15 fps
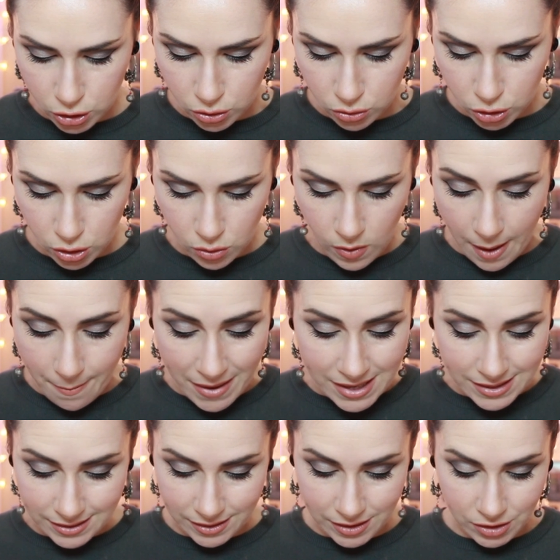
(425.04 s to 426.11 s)
to do
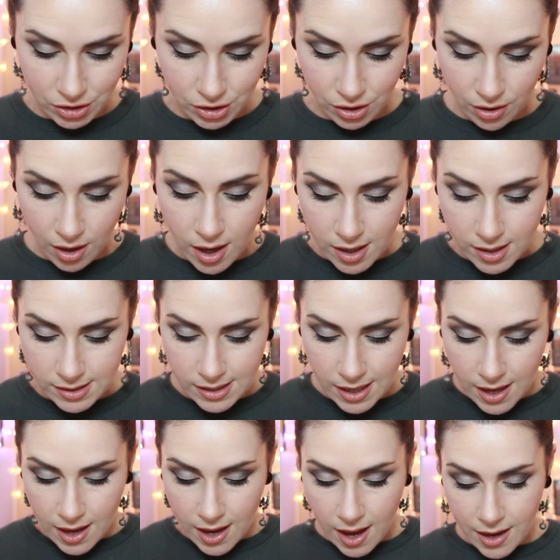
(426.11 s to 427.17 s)
amazing things to your eyes,
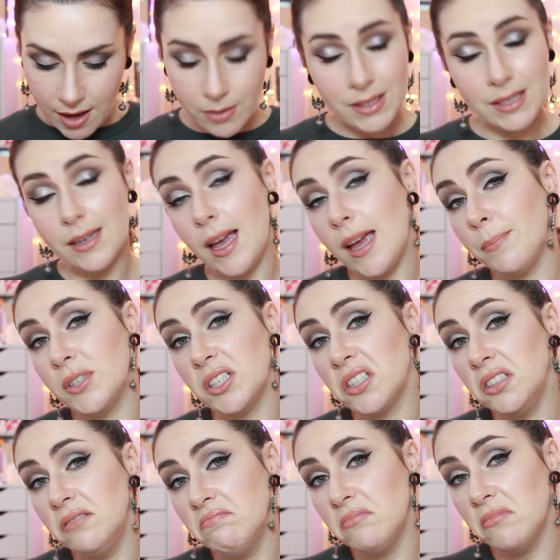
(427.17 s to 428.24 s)
and I was
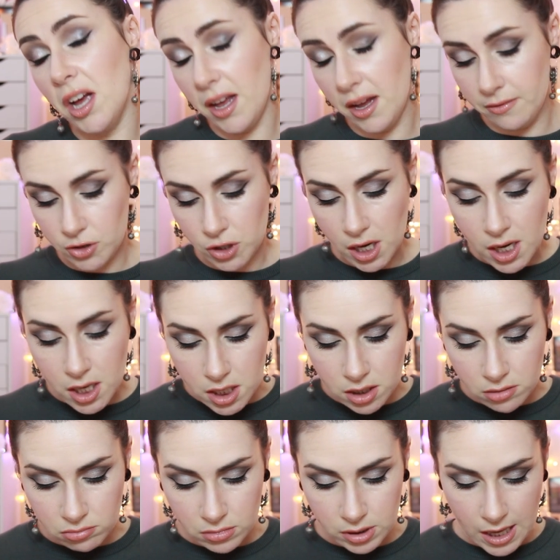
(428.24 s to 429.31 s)
skeptical. I have tried,
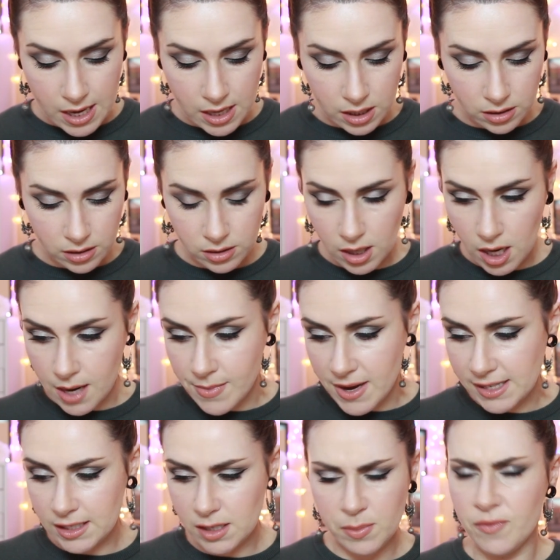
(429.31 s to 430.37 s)
like, eye
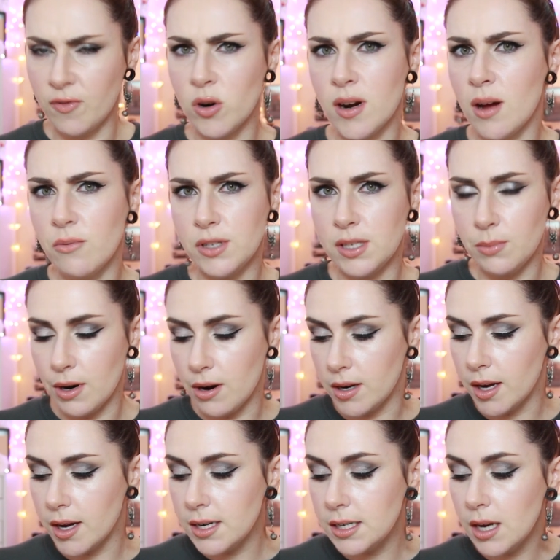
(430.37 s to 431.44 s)
masks before, not ones you wear
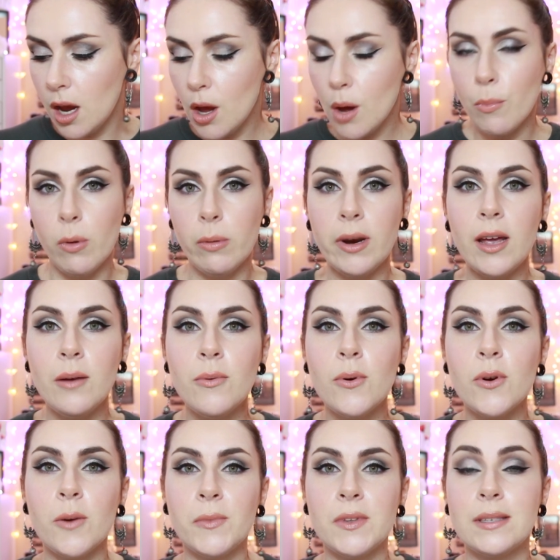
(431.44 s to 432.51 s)
all night, but when I
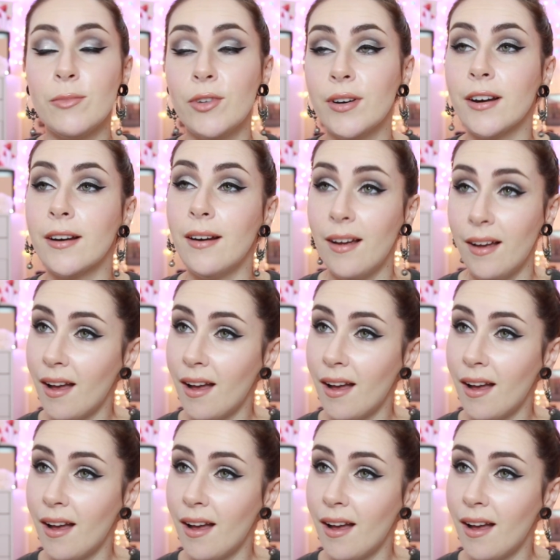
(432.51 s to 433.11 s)
woke up this morning,